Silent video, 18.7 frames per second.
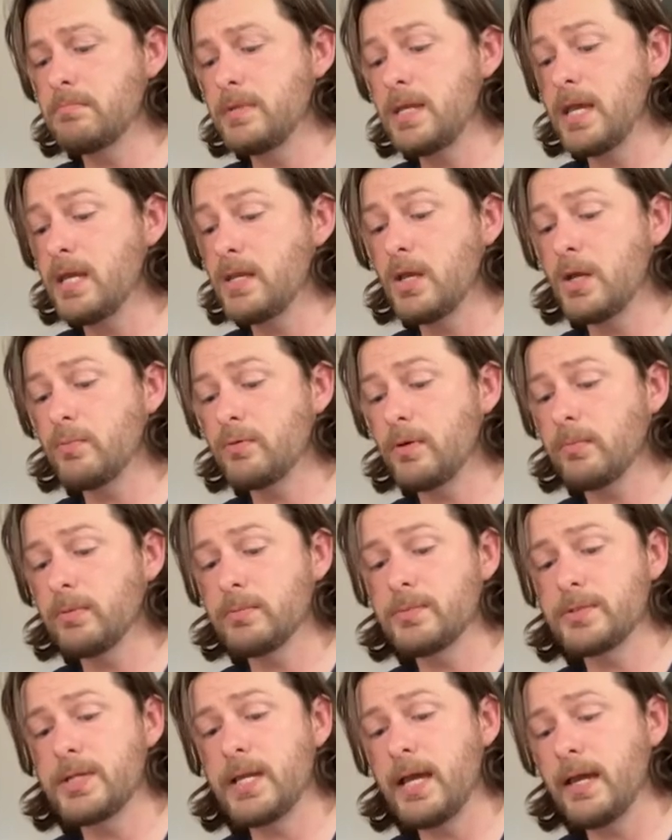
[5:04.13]
yeah, no
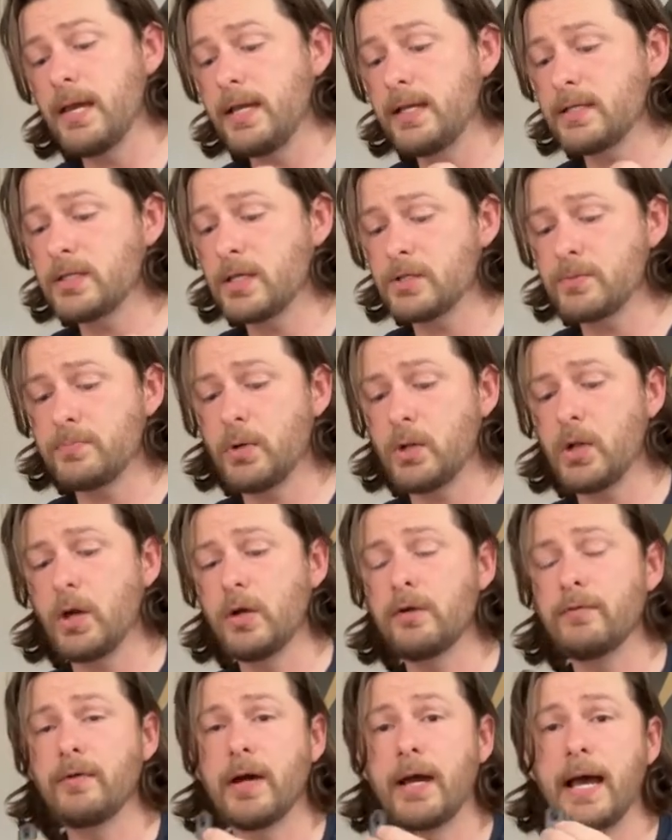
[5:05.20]
problems there. It does pull
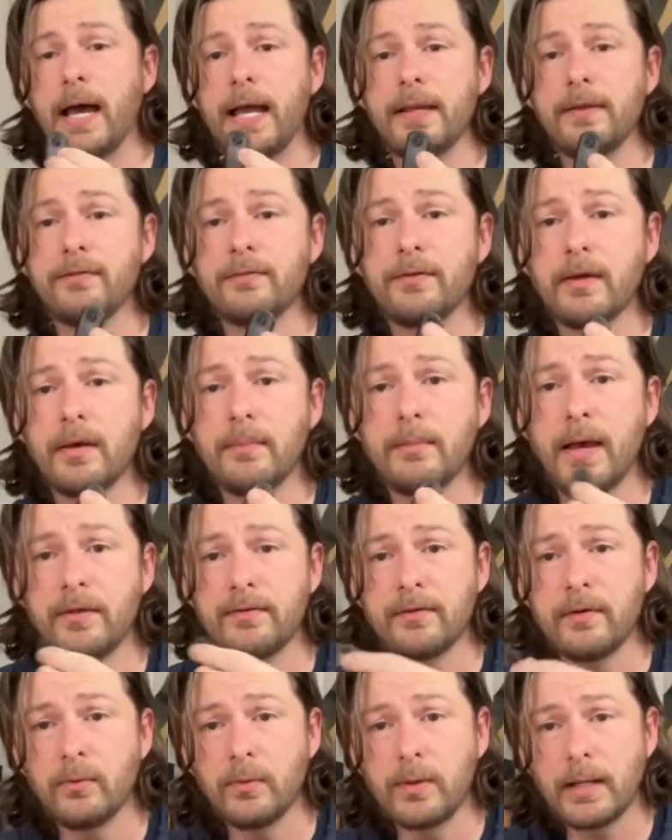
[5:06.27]
over and um,
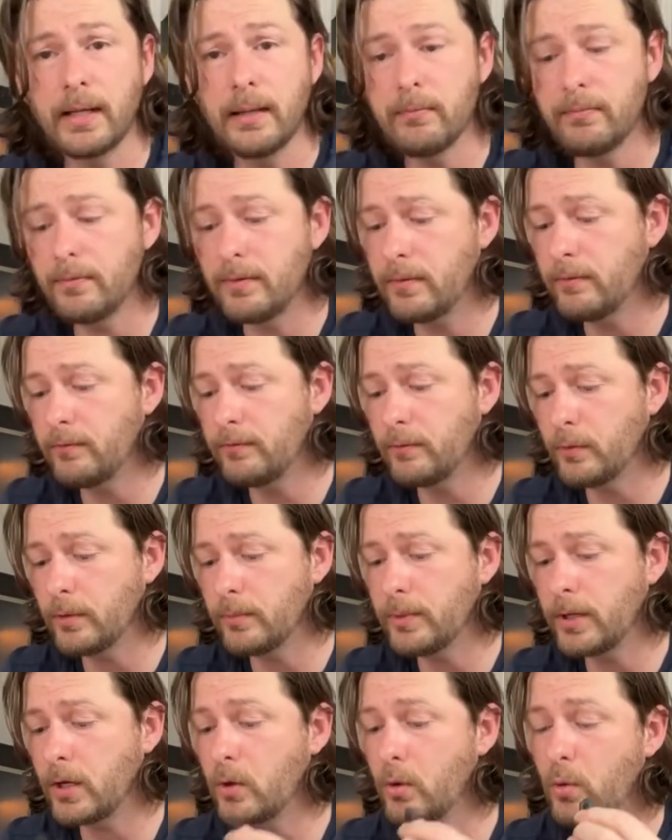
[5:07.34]
has a little clip for the
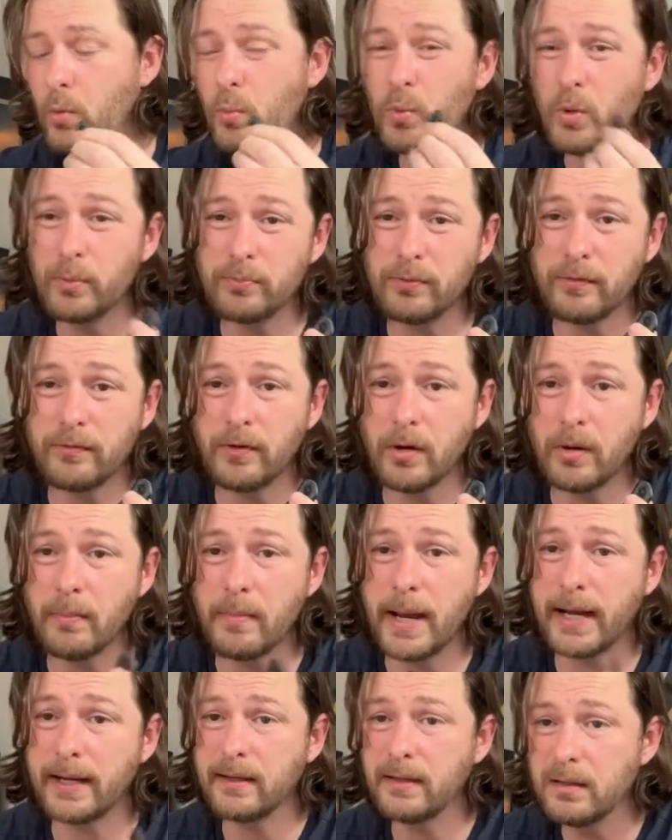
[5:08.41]
buckle. Would prefer a
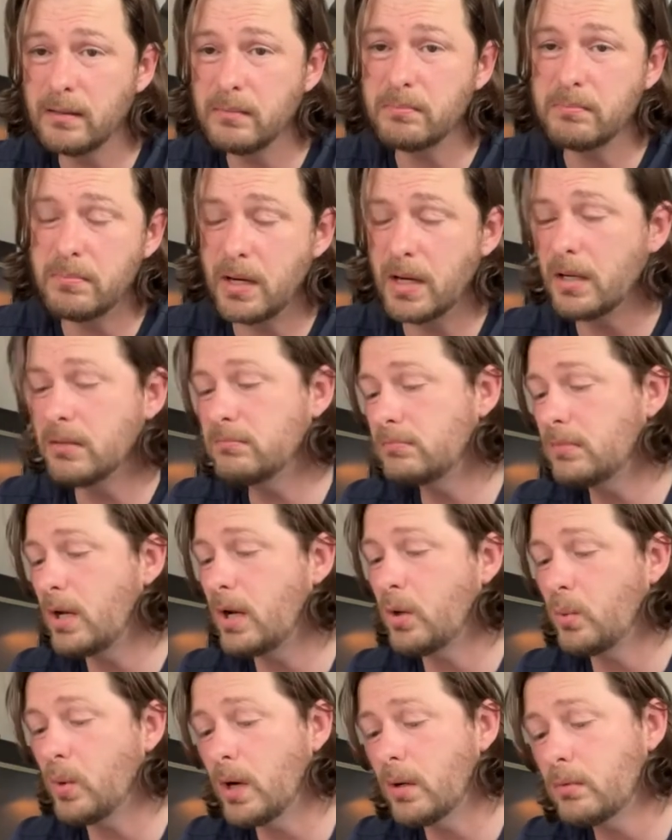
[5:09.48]
magnet, but
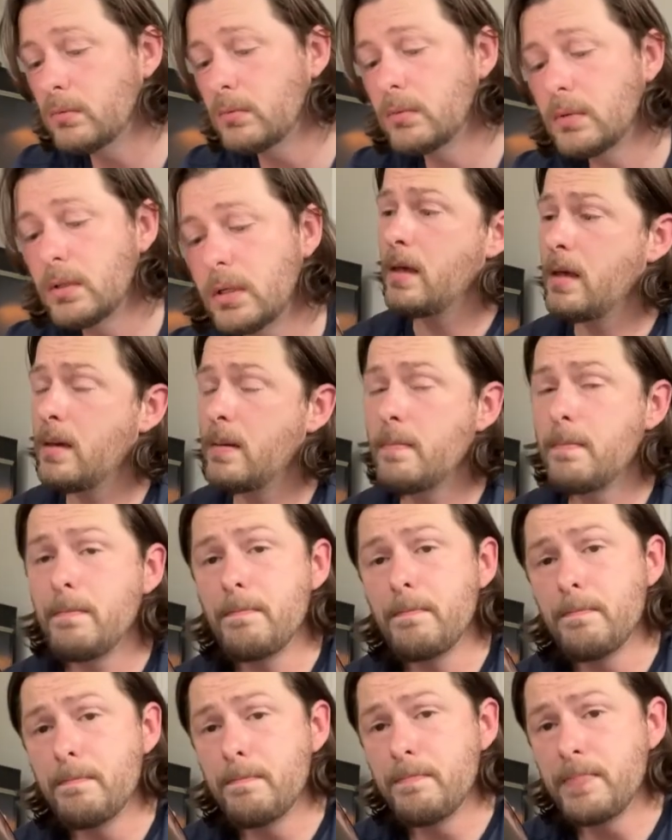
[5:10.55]
oh well
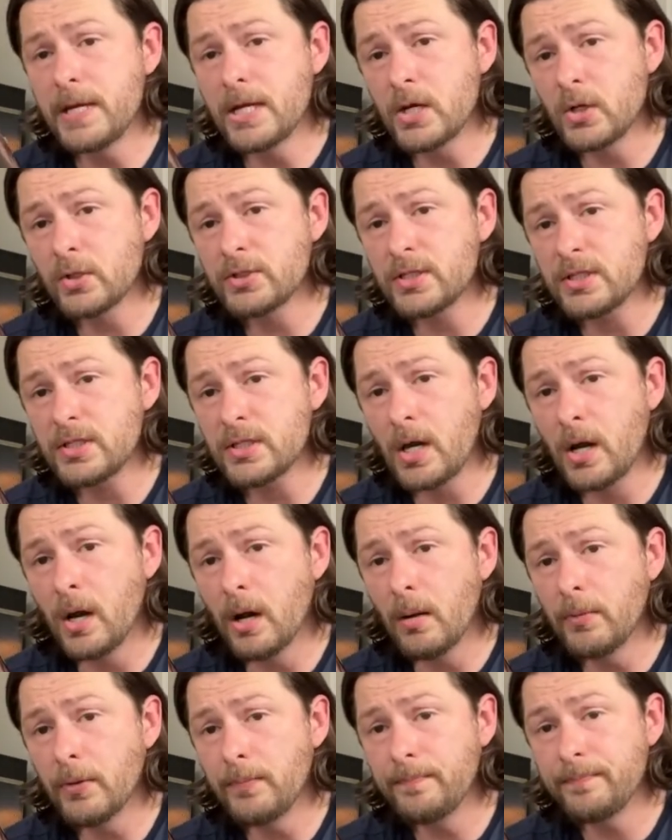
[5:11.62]
because it's
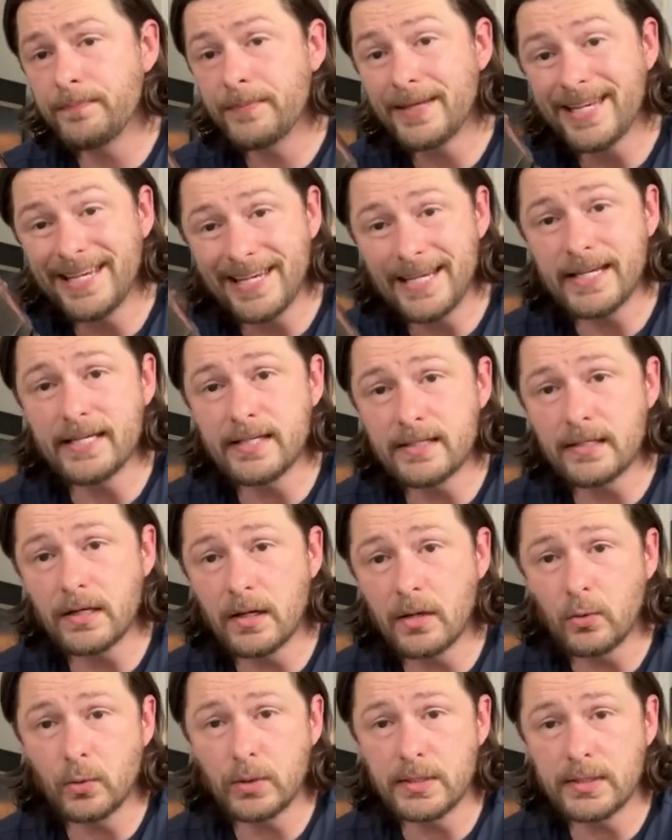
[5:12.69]
carbon, it is a
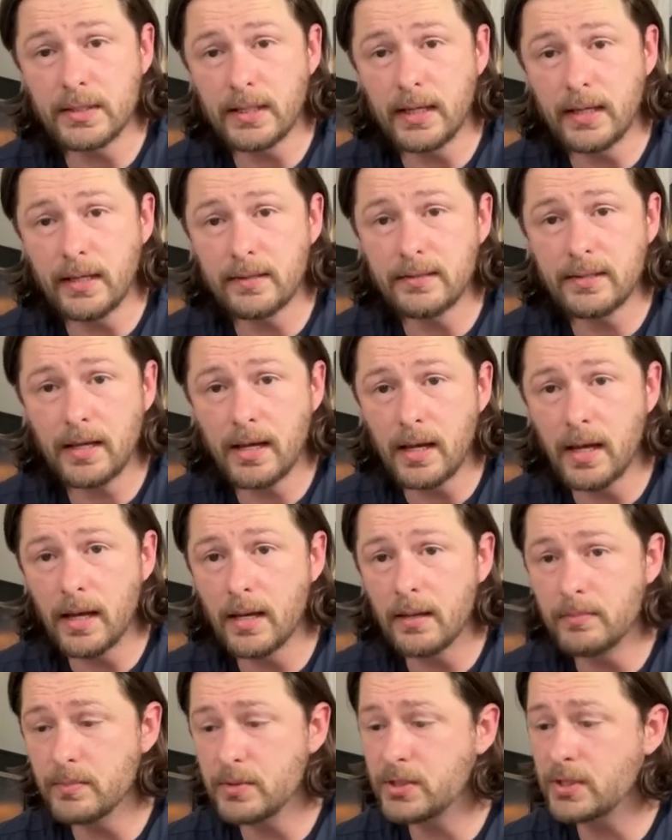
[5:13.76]
noisy lid.
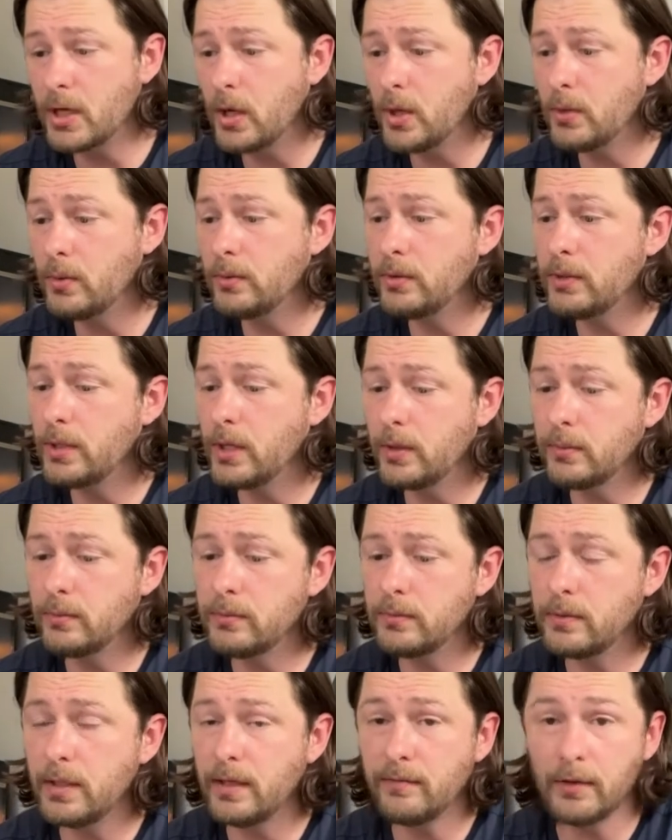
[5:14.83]
Um, so, you know,
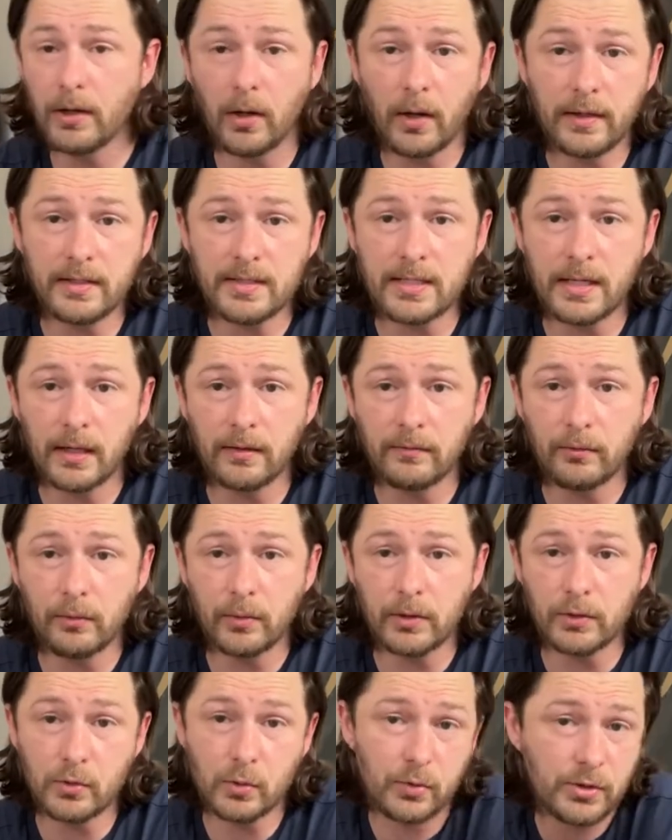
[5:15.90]
if you like the sound of your
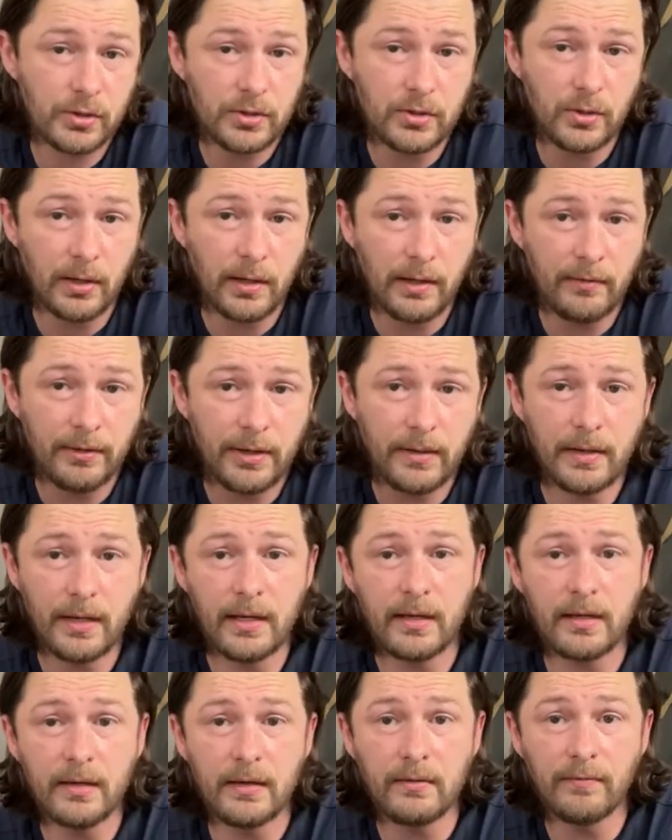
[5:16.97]
exhaust, you'll love it.
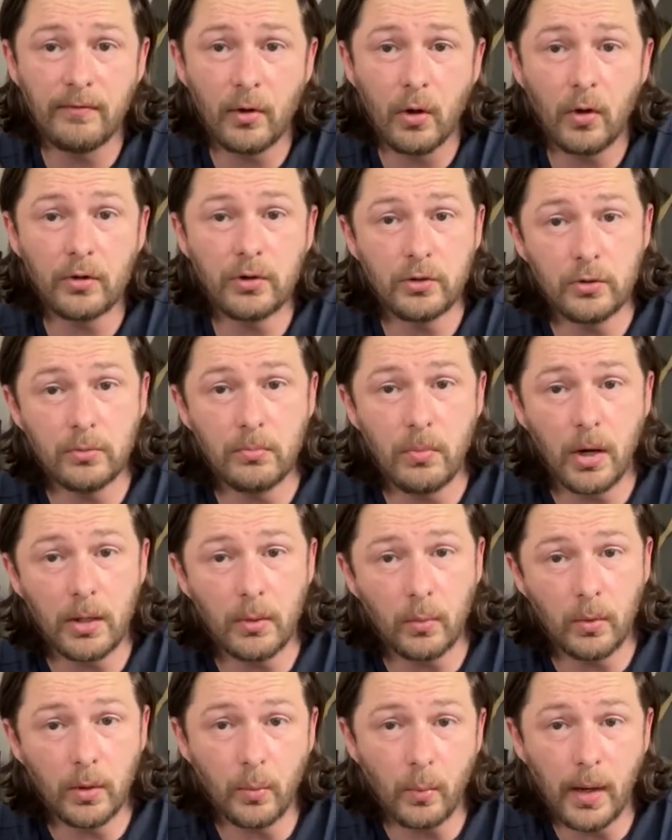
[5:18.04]
If not, you
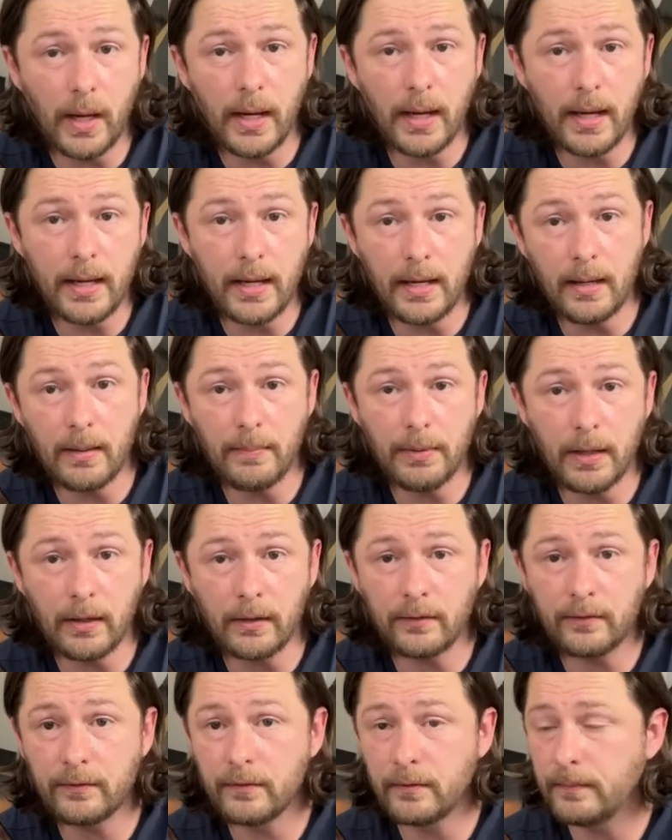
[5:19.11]
might want to wear
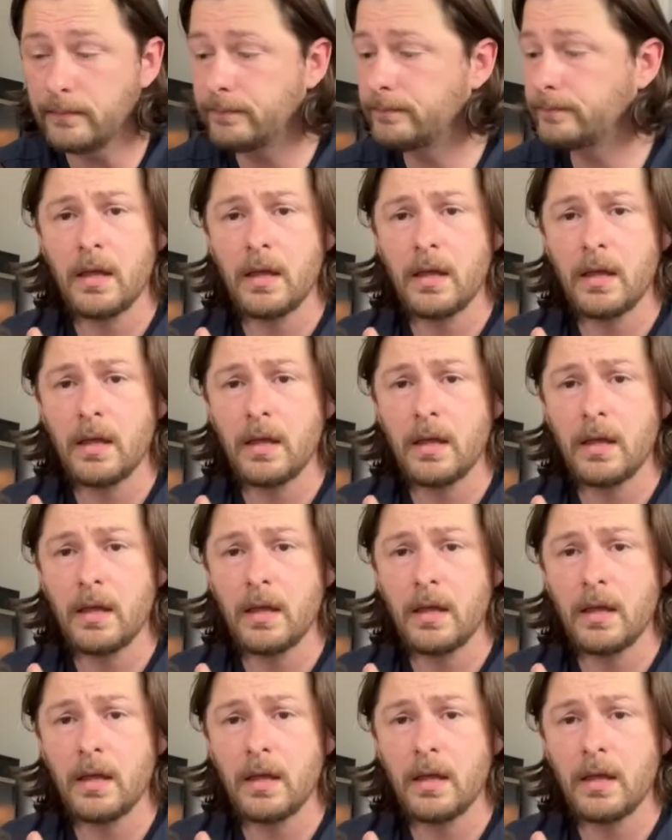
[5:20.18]
earplugs.